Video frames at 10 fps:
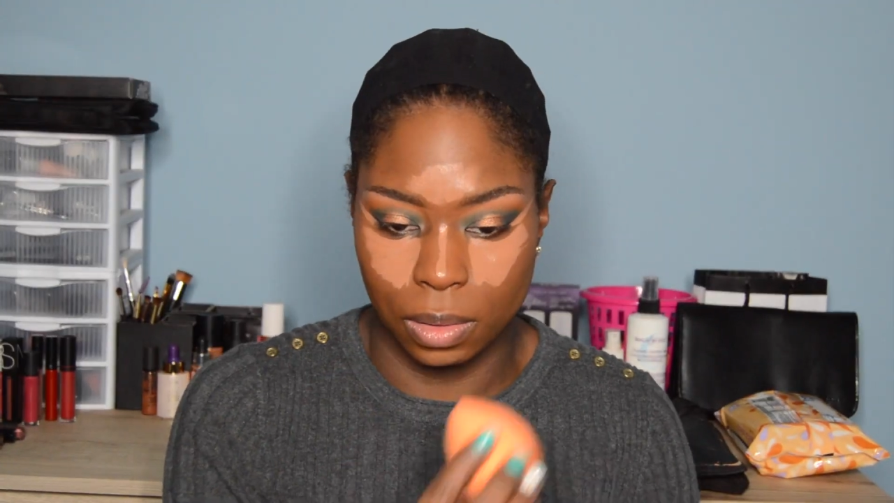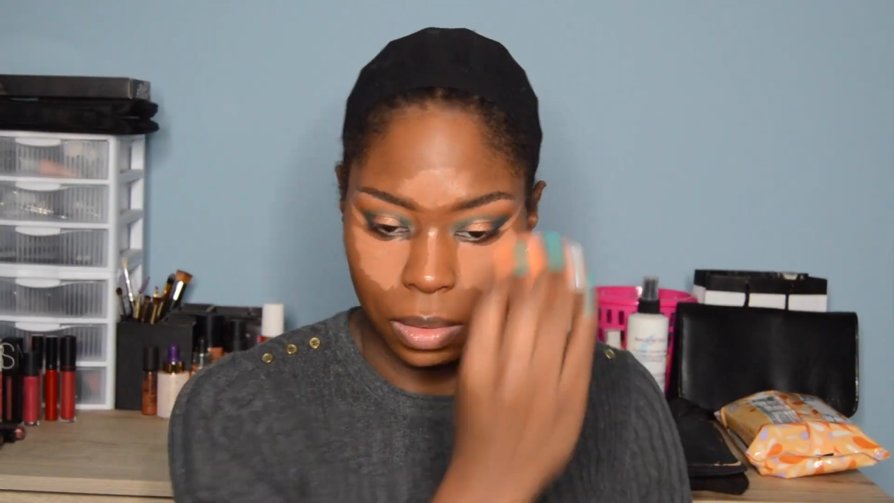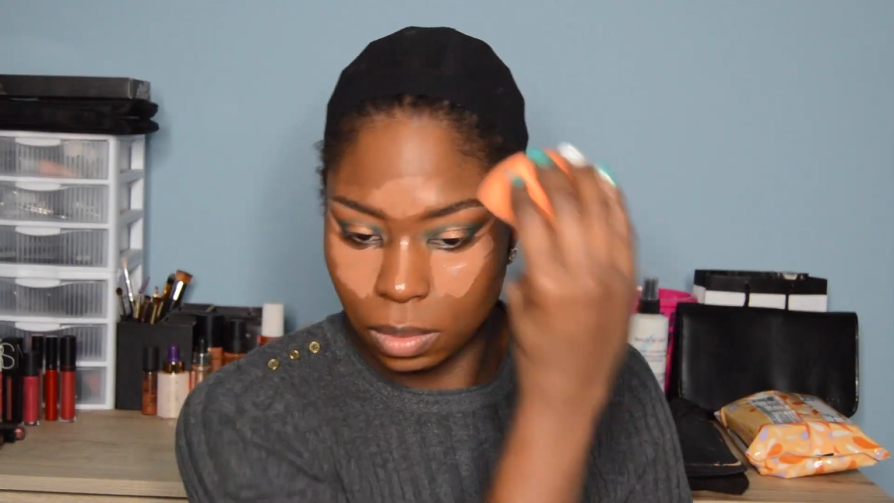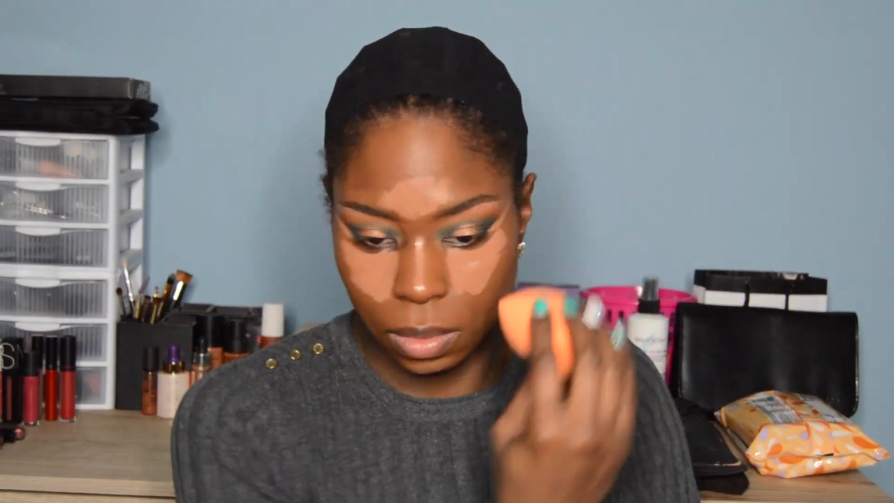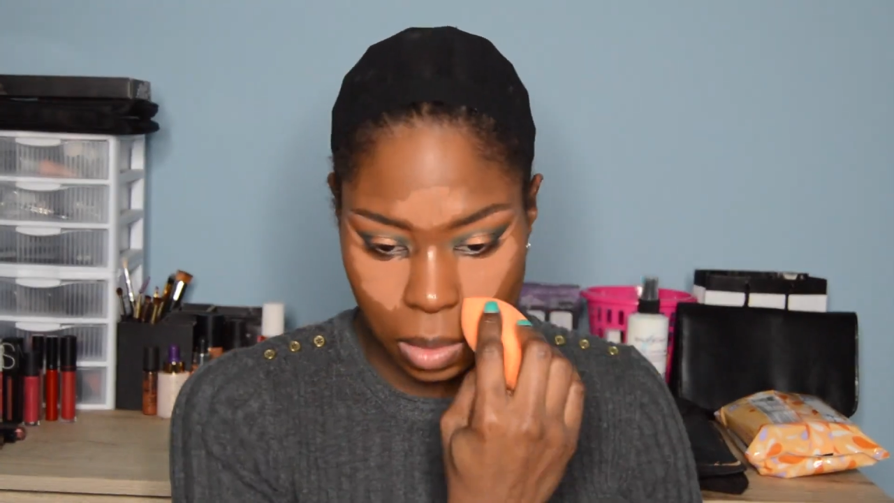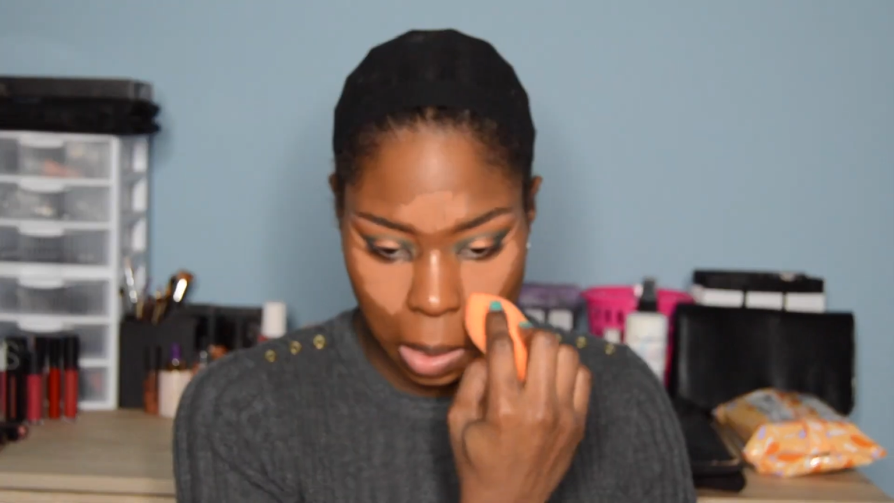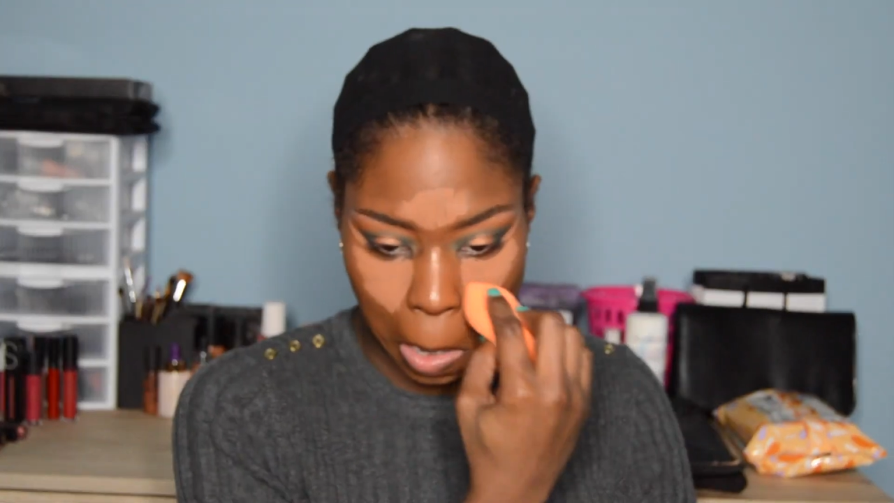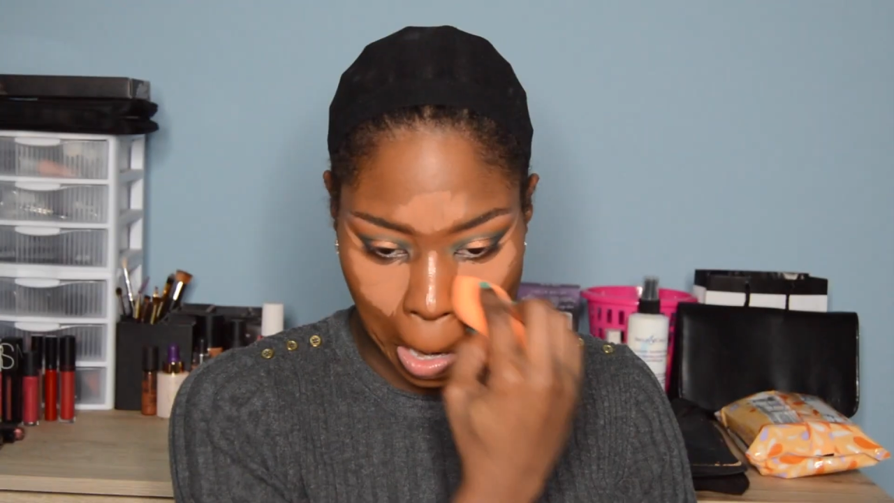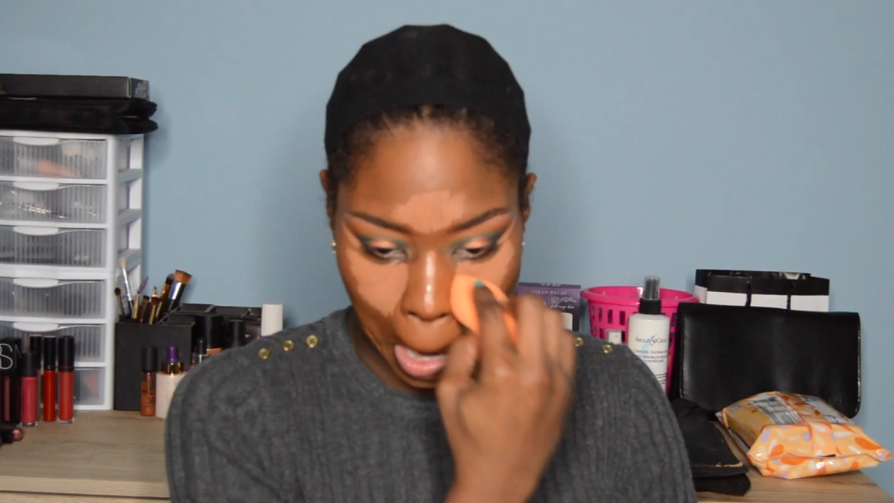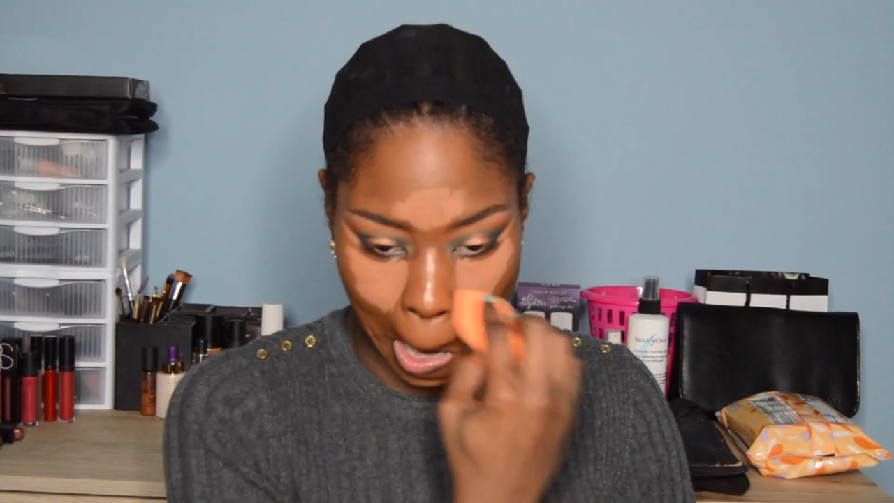and
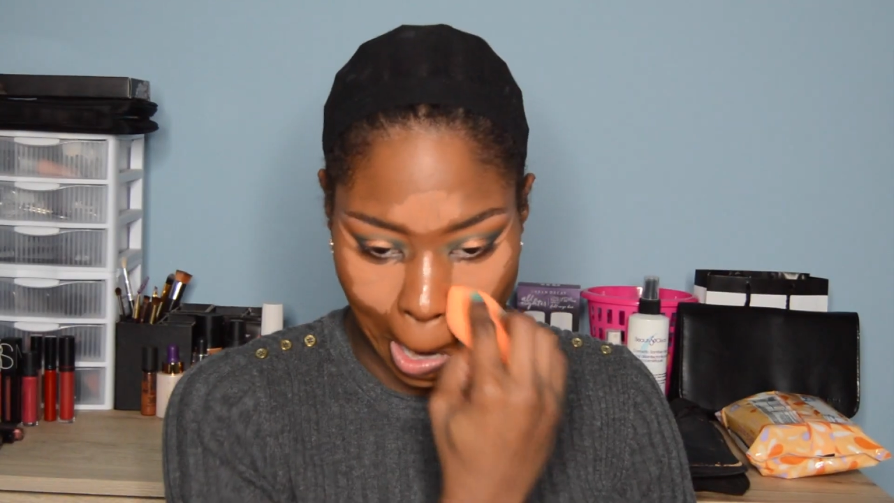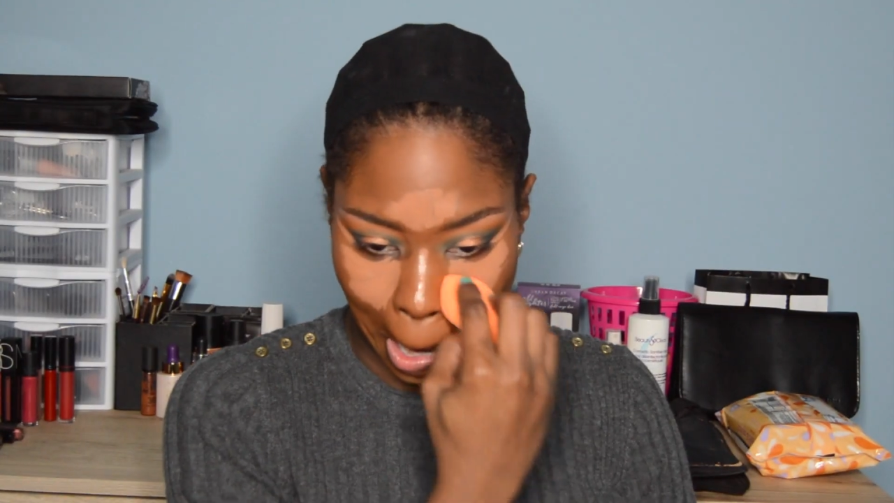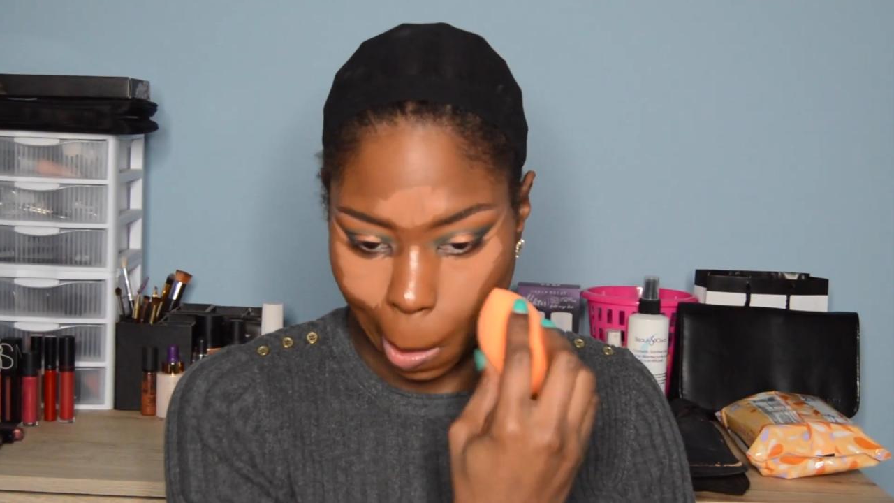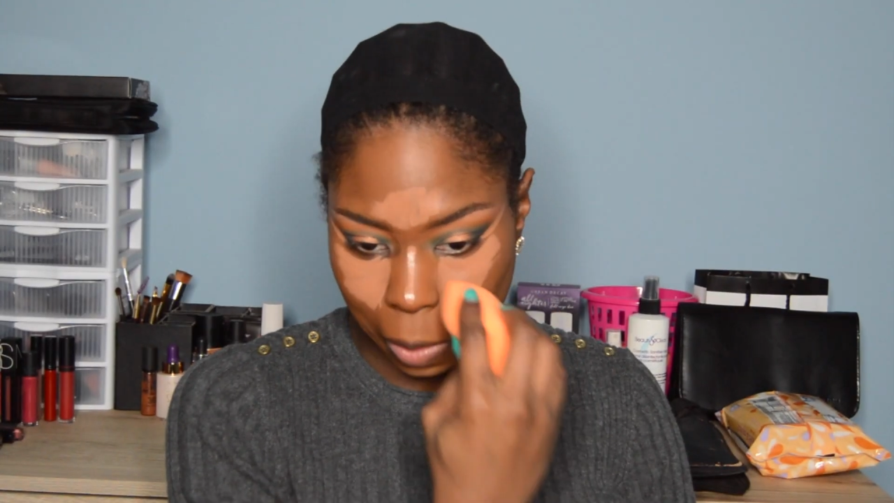I cleaned